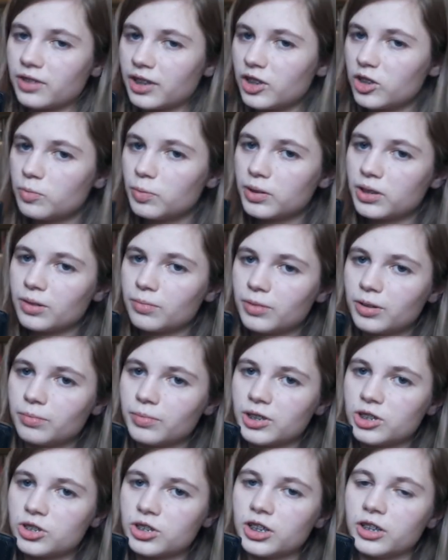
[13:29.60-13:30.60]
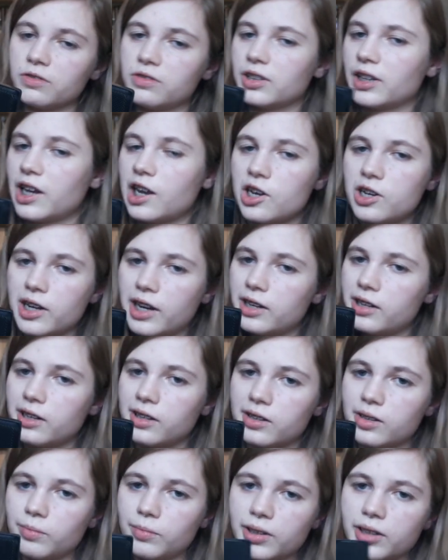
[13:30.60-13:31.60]
So I just put them on my shelves. And I, I need to
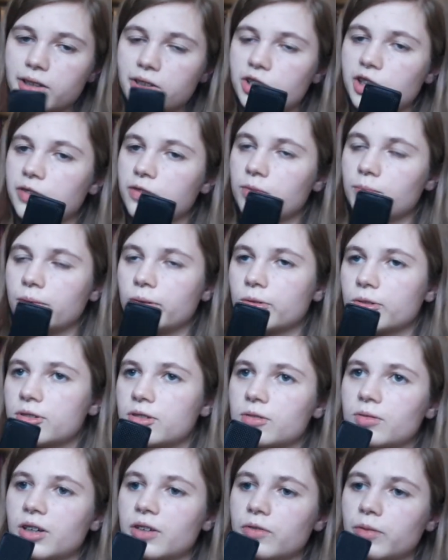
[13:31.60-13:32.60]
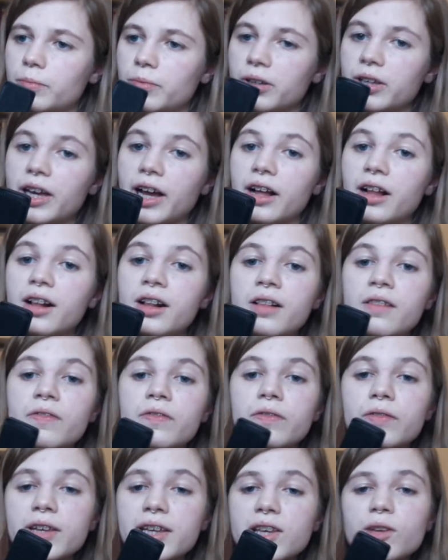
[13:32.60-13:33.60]
get some like shelves for my horses or whatever. But yeah,
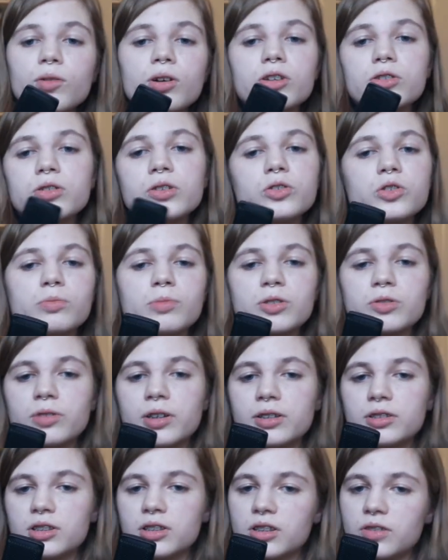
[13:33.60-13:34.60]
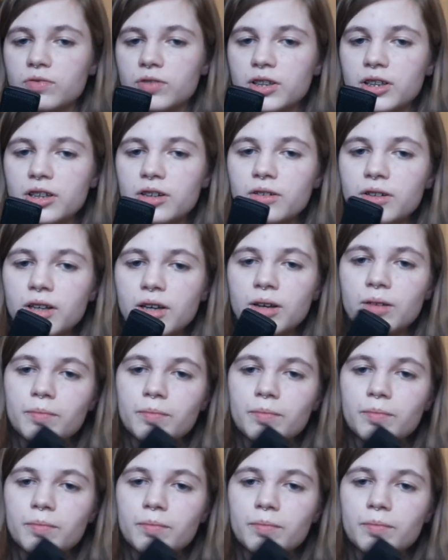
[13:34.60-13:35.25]
thank you all so so much for watching this video.